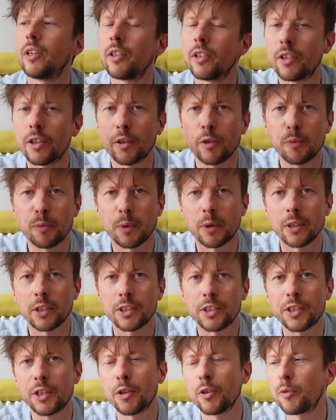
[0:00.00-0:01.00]

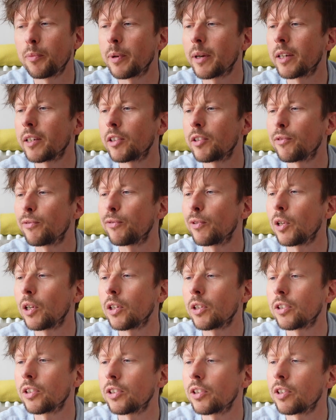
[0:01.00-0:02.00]
toothbrush, toothpaste,
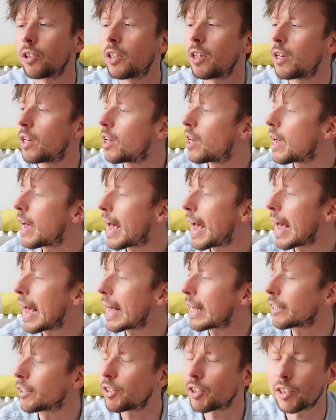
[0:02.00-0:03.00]
floss,
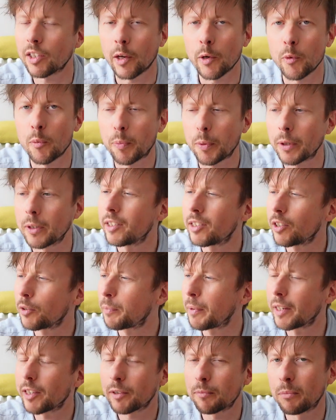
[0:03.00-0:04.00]
and soap. This just
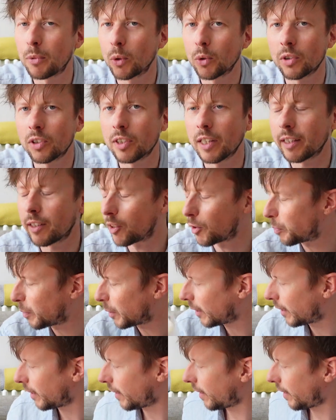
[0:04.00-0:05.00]
makes more sense
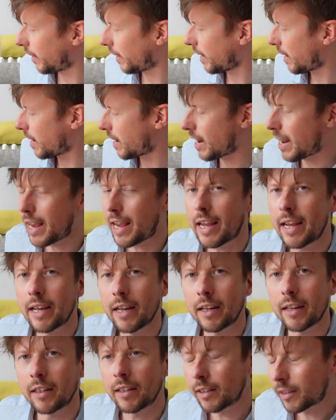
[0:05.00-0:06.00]
being in
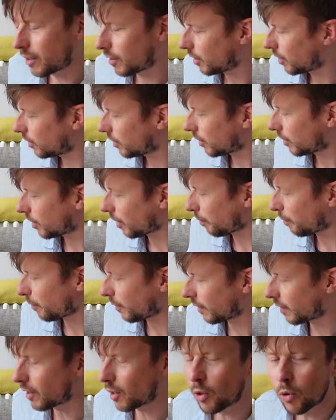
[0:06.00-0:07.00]
here,
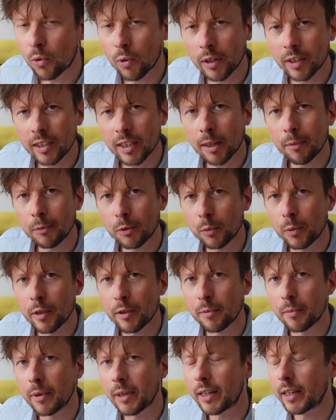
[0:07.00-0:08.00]
something that always comes
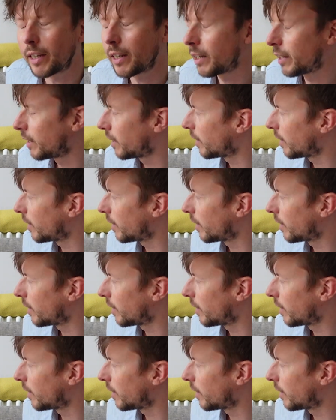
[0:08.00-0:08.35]
with me,